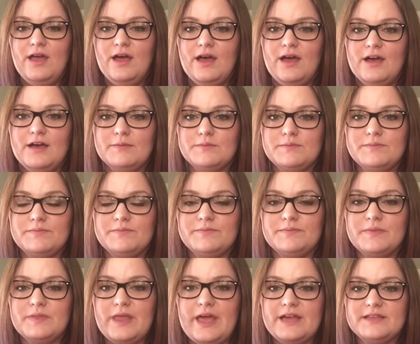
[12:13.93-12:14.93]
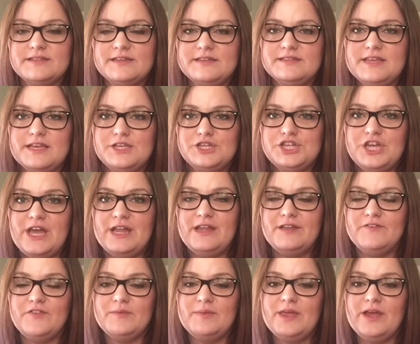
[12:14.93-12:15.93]
As I said,
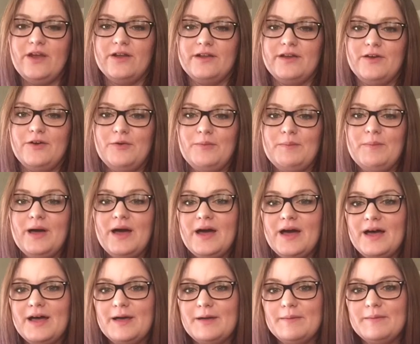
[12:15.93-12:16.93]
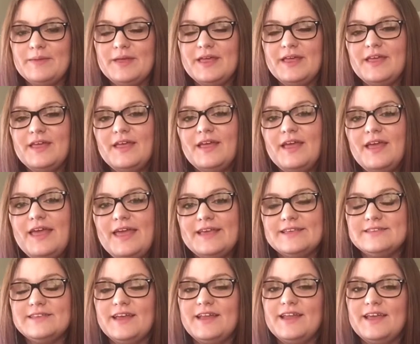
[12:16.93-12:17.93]
Shannon from the Yarn at Home Mom
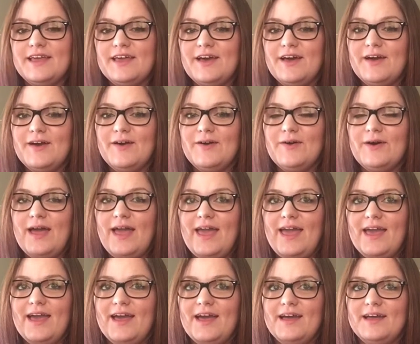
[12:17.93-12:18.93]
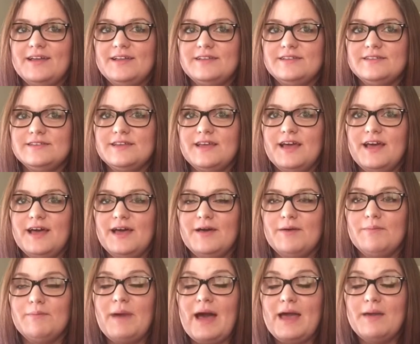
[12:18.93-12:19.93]
is gonna go, and
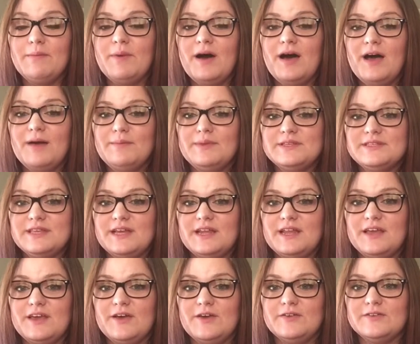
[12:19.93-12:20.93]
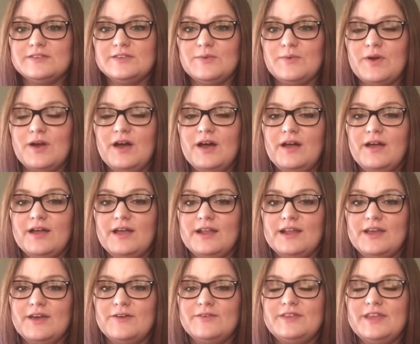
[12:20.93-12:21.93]
my mom is gonna go, so we're all
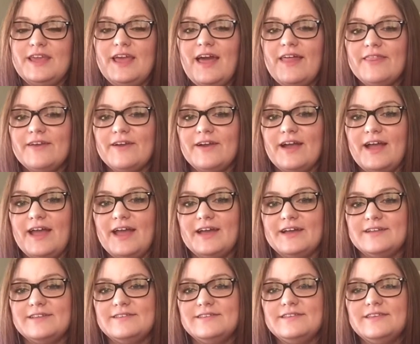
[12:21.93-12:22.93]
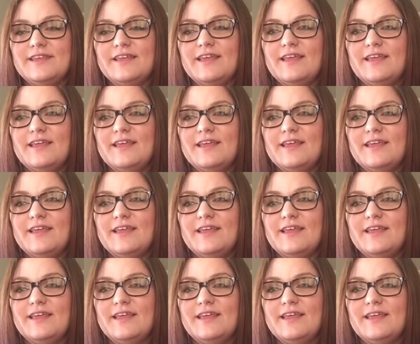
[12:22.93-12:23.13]
gonna go together, and